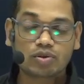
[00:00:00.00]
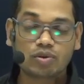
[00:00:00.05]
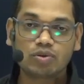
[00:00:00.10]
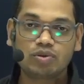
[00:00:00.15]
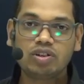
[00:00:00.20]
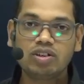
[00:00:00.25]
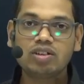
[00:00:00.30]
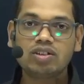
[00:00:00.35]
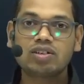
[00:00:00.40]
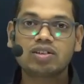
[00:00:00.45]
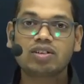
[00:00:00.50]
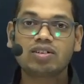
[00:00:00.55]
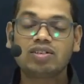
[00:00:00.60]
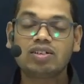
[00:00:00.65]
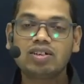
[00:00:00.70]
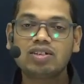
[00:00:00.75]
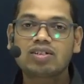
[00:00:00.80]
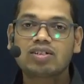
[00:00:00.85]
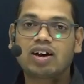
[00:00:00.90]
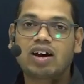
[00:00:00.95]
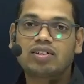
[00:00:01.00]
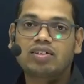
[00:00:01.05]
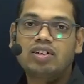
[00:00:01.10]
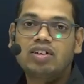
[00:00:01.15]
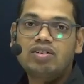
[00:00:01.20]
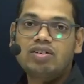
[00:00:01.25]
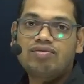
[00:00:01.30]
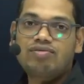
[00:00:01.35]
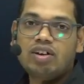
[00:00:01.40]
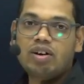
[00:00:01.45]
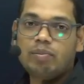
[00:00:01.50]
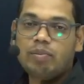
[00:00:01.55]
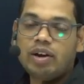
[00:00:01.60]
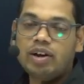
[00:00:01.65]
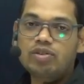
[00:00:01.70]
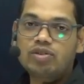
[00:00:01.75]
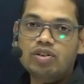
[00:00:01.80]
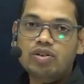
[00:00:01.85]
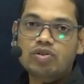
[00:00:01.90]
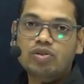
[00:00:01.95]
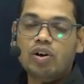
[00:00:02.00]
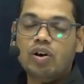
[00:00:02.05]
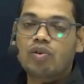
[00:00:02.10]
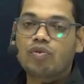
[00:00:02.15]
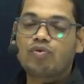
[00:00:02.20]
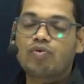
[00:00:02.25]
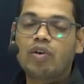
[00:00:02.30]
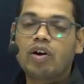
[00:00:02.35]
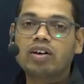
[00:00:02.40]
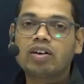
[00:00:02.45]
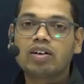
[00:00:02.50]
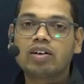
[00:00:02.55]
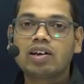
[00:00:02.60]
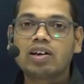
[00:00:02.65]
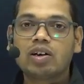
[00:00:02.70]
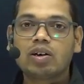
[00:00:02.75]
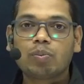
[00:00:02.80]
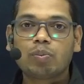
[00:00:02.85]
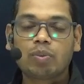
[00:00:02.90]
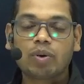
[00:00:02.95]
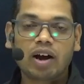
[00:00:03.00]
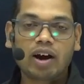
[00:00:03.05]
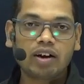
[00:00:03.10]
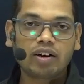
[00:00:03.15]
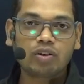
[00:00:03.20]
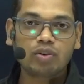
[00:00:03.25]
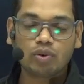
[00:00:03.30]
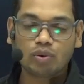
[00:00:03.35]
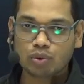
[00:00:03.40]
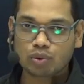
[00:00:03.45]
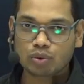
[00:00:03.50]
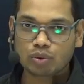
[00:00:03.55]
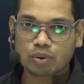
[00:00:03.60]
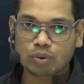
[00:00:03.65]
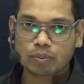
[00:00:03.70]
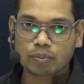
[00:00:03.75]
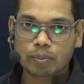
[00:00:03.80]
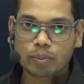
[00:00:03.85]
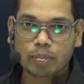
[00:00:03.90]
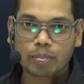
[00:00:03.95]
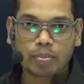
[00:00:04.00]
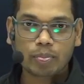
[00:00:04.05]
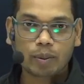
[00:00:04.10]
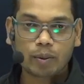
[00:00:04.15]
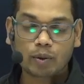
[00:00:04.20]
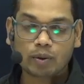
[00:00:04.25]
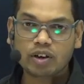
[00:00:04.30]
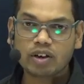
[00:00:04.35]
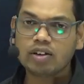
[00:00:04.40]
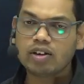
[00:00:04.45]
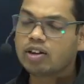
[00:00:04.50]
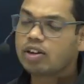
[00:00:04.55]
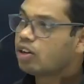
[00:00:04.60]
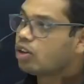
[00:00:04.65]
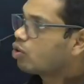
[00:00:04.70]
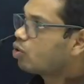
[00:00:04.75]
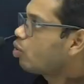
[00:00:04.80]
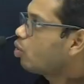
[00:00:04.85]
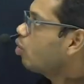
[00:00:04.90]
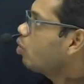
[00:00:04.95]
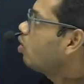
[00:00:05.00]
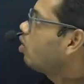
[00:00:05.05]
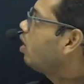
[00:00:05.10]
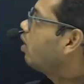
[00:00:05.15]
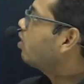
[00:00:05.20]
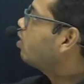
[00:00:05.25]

So these are the different measures of what plant growth. Okay, so let